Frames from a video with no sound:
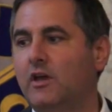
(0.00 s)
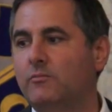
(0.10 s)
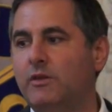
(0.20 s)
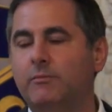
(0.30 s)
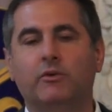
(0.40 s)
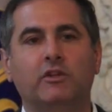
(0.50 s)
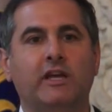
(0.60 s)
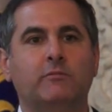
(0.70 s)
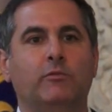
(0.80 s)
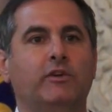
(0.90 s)
People
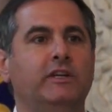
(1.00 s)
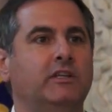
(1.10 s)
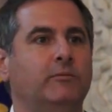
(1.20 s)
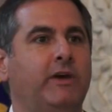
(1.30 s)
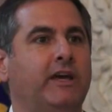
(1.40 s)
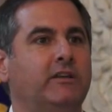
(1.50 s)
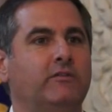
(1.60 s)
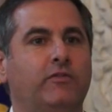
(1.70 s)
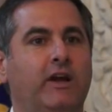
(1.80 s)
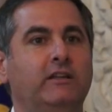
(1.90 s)
like Marine Le Pen in
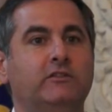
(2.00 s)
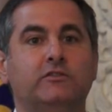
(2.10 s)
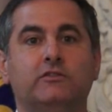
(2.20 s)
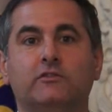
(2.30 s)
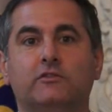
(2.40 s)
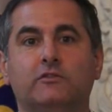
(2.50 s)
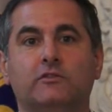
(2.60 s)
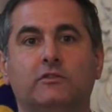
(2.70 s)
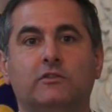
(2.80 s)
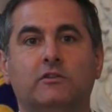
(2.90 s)
France,
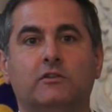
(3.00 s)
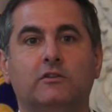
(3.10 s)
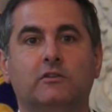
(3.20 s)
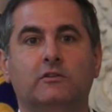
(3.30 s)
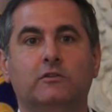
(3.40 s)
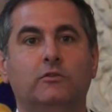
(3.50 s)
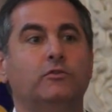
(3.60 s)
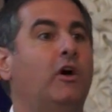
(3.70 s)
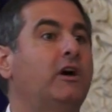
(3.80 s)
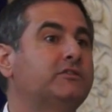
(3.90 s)
who
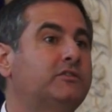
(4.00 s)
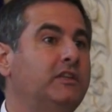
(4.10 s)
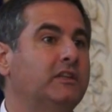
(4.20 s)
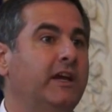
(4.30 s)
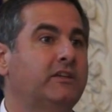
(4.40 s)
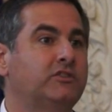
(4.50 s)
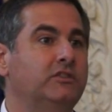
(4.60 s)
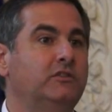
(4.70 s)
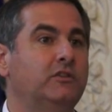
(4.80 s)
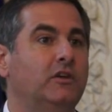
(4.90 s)
lost the
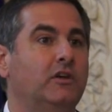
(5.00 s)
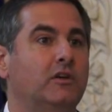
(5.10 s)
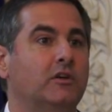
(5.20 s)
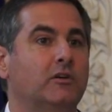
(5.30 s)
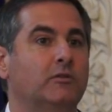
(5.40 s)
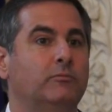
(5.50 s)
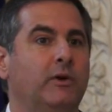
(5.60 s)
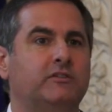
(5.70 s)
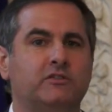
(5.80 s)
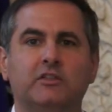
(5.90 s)
election,
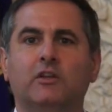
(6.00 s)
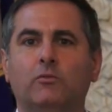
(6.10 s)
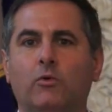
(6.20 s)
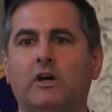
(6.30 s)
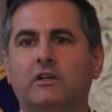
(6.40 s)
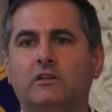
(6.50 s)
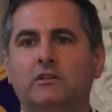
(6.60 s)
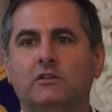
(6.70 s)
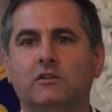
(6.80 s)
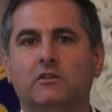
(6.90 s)
but still
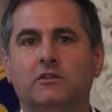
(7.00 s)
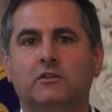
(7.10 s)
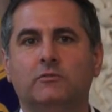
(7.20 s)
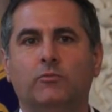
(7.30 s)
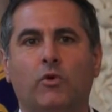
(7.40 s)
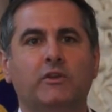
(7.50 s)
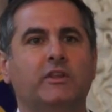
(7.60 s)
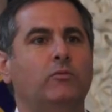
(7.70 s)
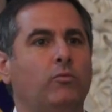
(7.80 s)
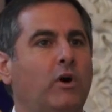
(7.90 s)
won more
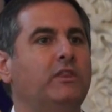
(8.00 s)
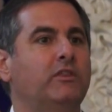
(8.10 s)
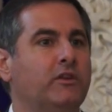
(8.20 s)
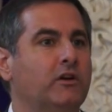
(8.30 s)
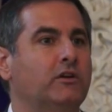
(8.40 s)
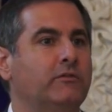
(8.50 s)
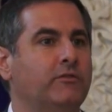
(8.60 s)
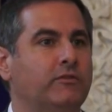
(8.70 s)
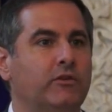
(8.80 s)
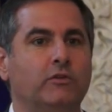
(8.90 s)
than 1/3 of
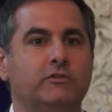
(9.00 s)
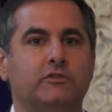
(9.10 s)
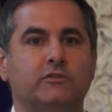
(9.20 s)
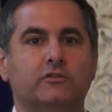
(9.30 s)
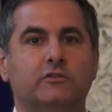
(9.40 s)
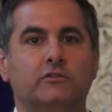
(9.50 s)
the votes.